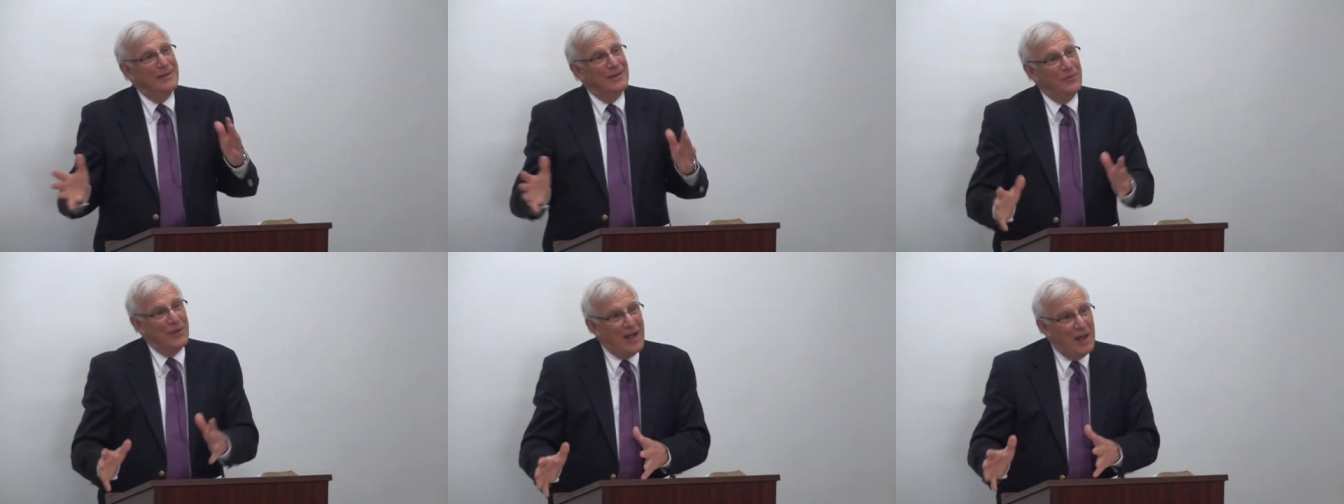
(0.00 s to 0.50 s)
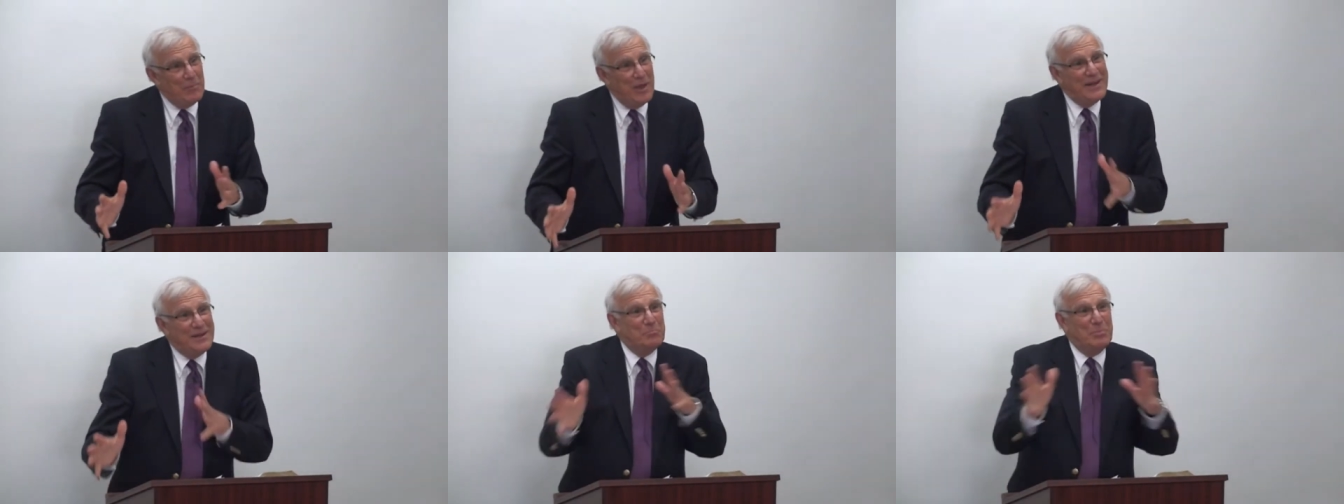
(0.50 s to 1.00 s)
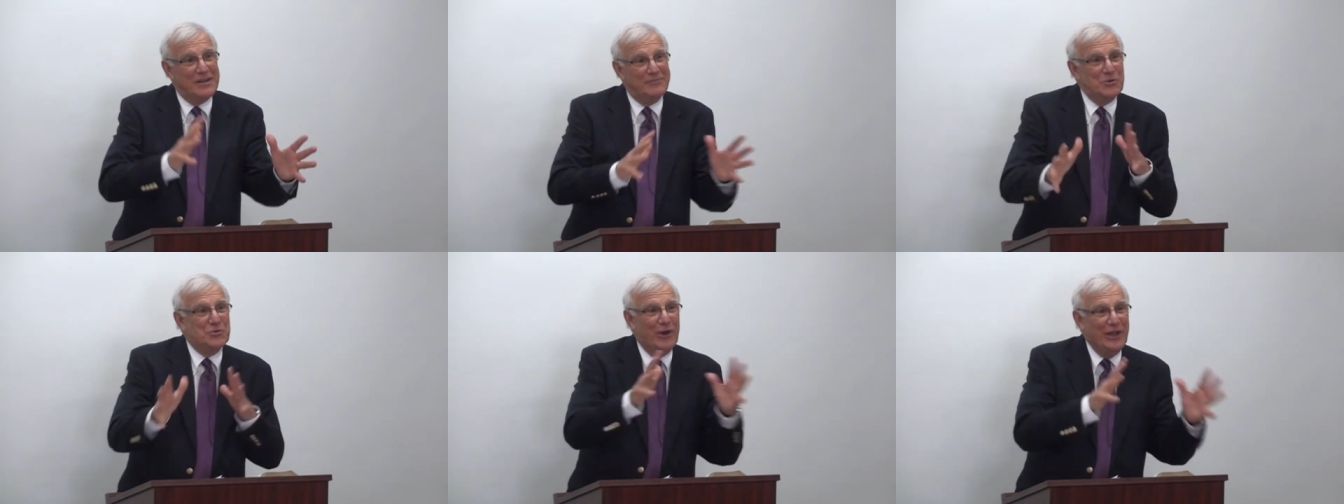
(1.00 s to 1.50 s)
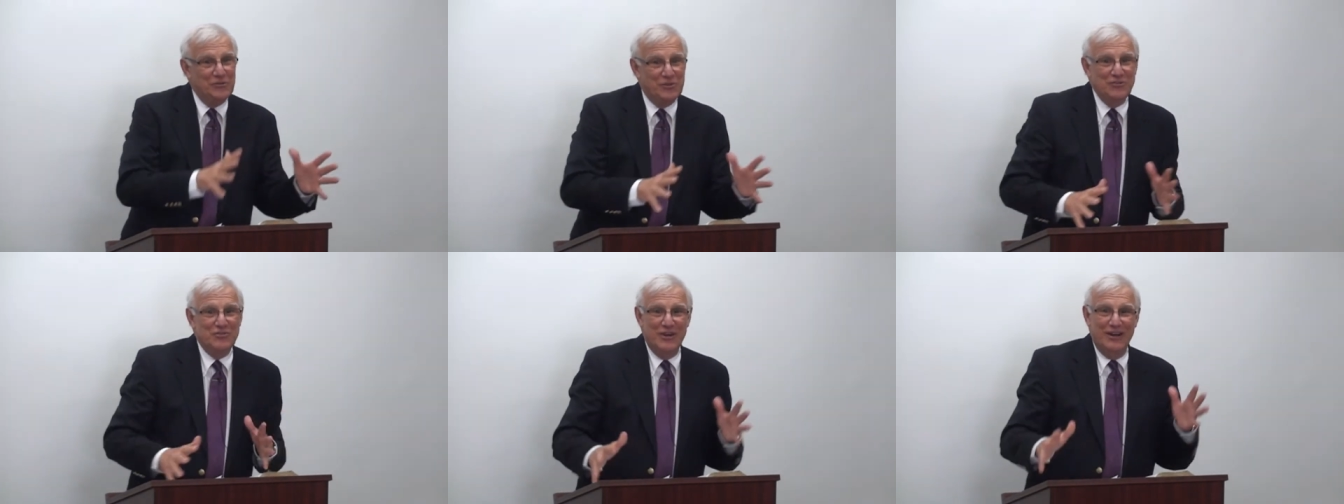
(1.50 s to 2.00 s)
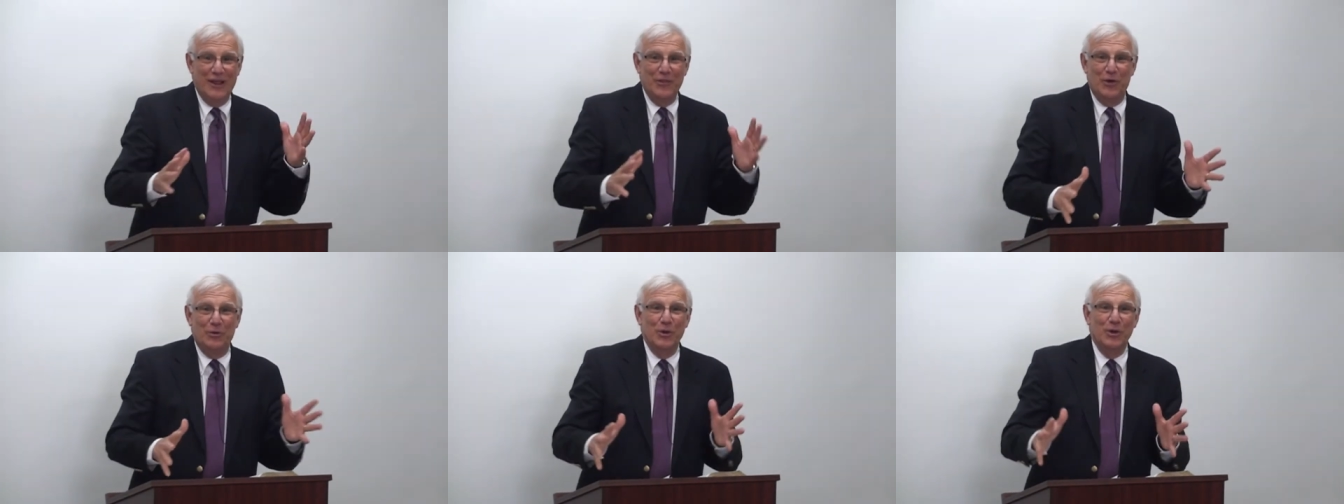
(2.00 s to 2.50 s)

and then I made a bit of a transition and I thought,